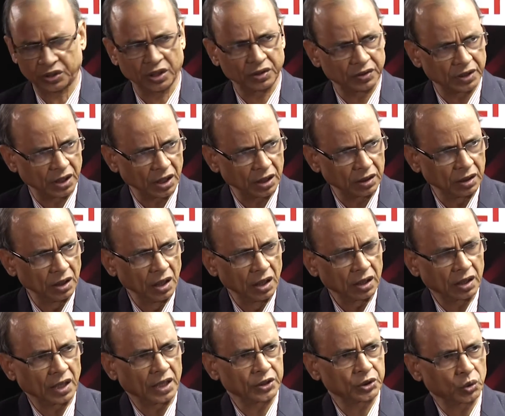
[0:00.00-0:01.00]
are there,
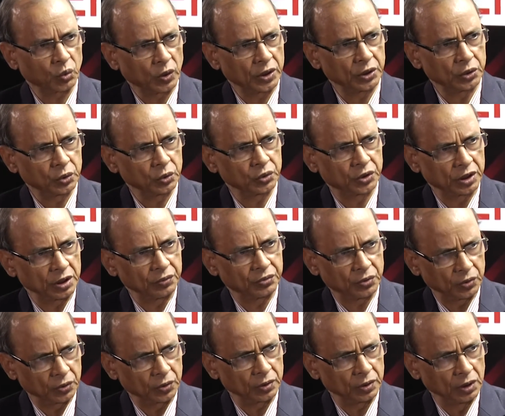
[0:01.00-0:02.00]
class 1, 2, 3,
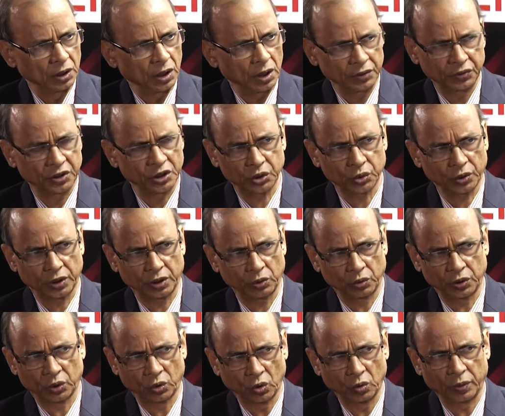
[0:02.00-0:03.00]
4. In this way,
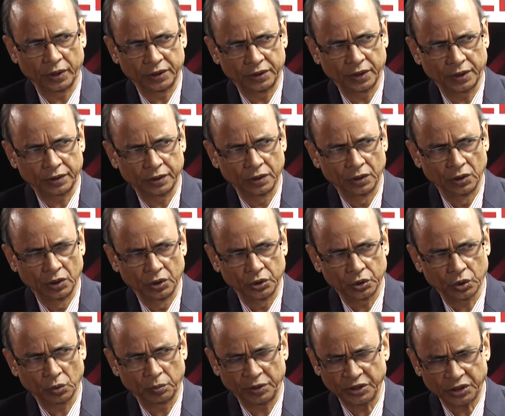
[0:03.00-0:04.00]
we go by that.
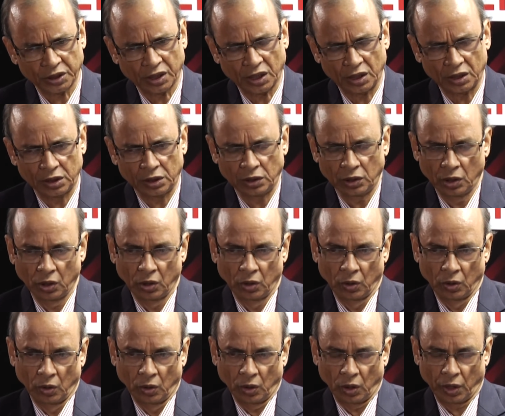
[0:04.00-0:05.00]
So basically,
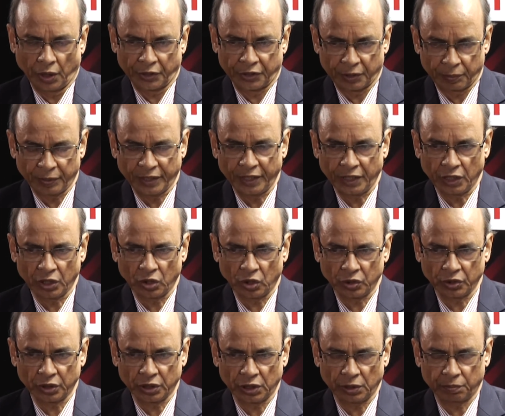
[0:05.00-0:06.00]
depending
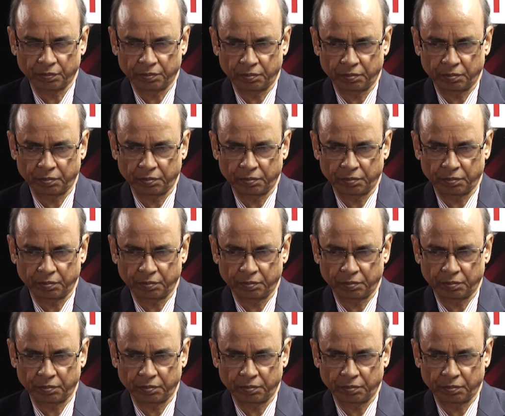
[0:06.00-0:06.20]
on the